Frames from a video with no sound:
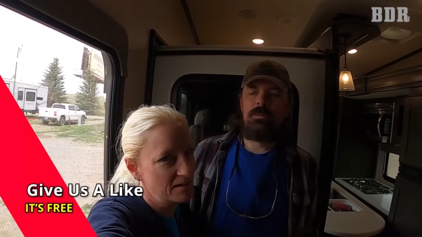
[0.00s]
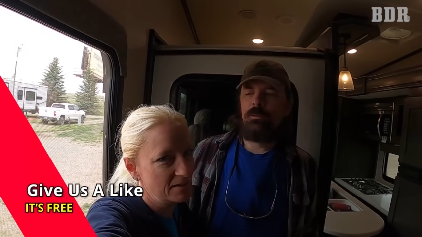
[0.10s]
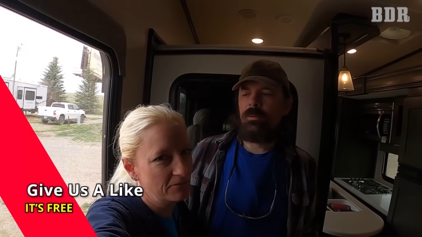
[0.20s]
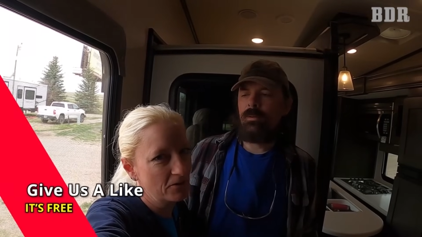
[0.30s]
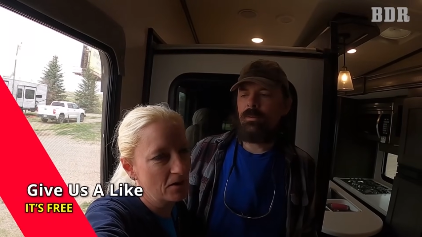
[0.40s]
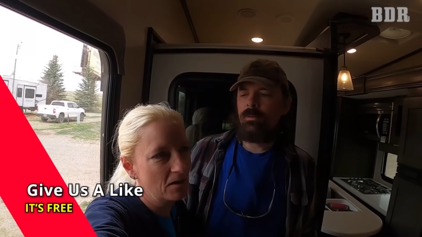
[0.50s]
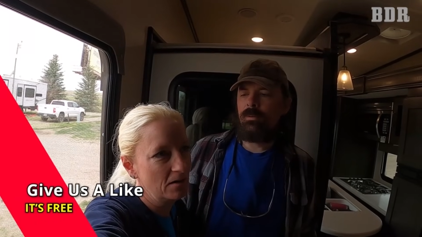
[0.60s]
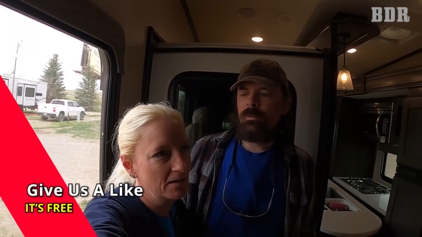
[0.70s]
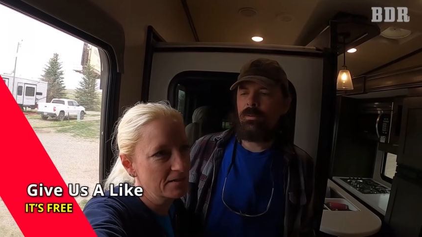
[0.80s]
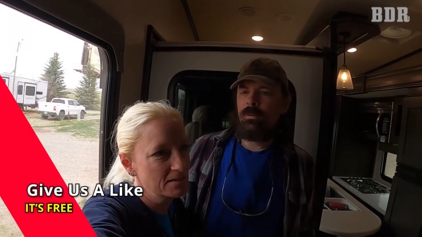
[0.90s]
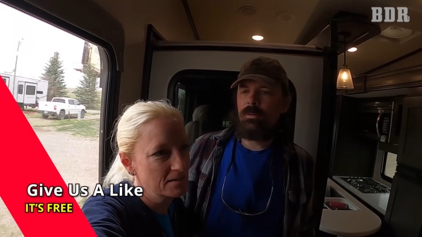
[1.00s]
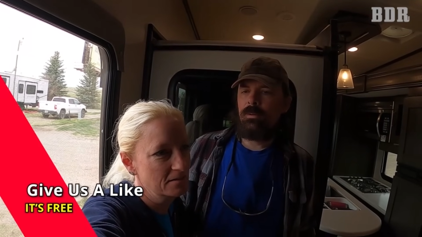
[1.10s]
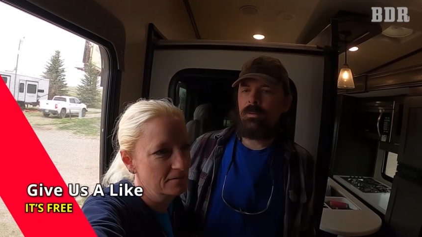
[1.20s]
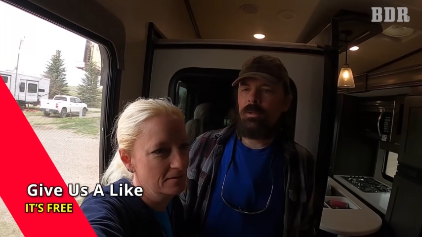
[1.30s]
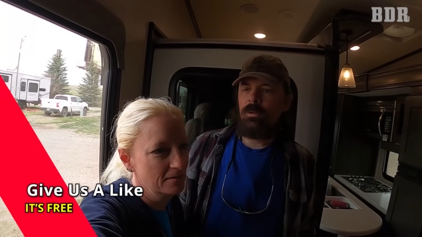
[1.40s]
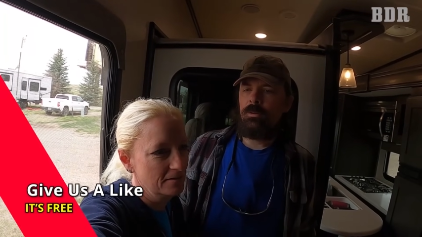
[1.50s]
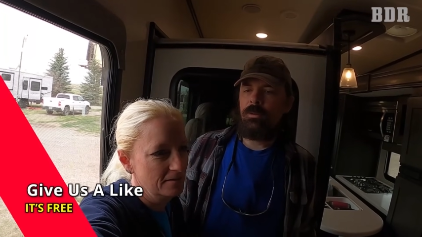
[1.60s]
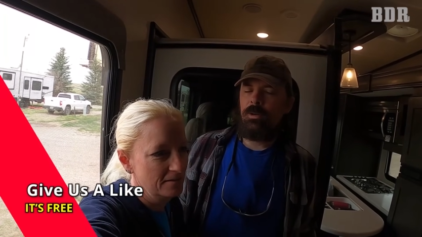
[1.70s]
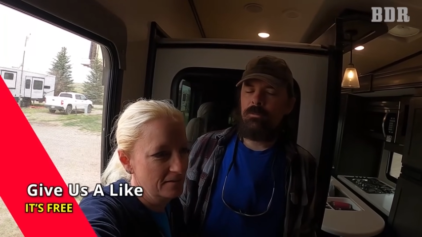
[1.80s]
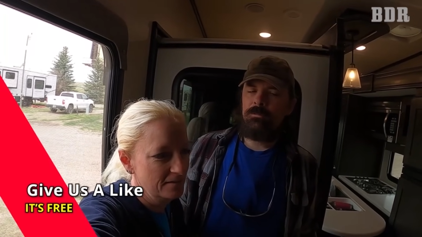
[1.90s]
Speaker 1: day for us.
Speaker 2: And a little